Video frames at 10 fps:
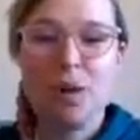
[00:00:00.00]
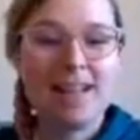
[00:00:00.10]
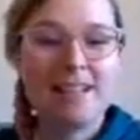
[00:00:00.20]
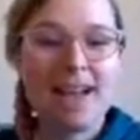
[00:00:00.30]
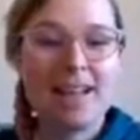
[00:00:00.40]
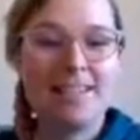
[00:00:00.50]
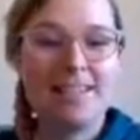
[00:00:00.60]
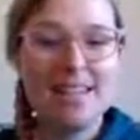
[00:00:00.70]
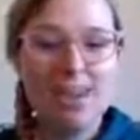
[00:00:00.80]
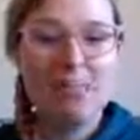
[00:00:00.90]
peroxide
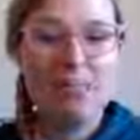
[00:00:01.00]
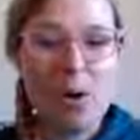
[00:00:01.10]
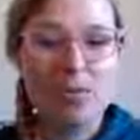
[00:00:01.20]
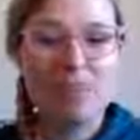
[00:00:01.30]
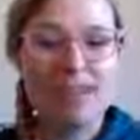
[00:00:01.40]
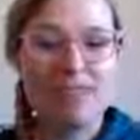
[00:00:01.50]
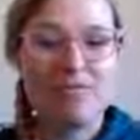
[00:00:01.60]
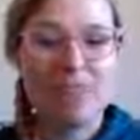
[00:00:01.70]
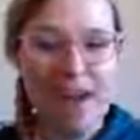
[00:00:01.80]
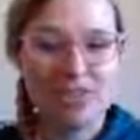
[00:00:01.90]
decomposing
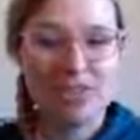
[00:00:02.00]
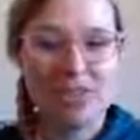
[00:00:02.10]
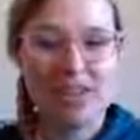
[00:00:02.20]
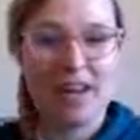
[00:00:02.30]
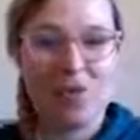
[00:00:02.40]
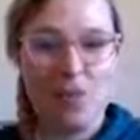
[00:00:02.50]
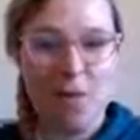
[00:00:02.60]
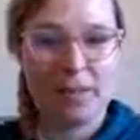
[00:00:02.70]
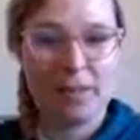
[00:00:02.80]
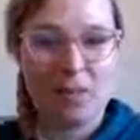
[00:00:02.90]
faster than it
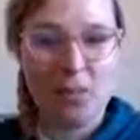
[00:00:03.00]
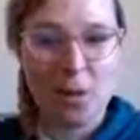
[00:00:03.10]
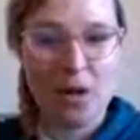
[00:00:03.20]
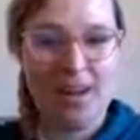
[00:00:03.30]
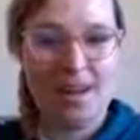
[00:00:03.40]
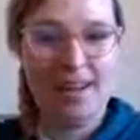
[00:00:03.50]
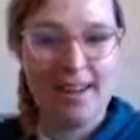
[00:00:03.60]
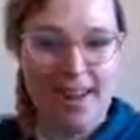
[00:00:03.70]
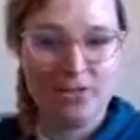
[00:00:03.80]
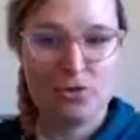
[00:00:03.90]
normally would
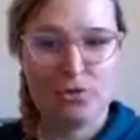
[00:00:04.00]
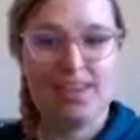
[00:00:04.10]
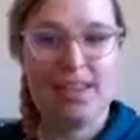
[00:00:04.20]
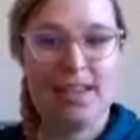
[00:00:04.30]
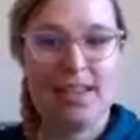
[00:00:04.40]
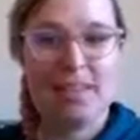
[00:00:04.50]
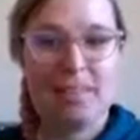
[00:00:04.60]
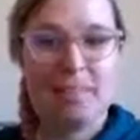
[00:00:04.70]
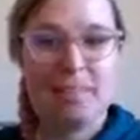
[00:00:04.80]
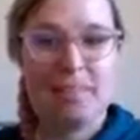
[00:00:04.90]
naturally
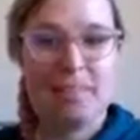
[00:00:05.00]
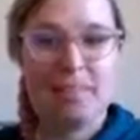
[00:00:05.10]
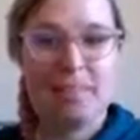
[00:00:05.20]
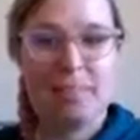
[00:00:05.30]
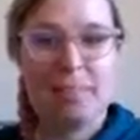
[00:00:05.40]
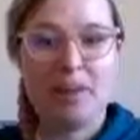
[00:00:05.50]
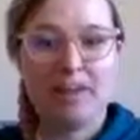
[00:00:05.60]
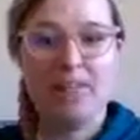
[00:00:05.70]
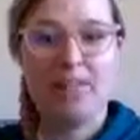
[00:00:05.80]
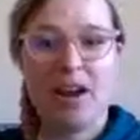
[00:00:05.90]

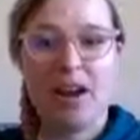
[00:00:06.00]
because of our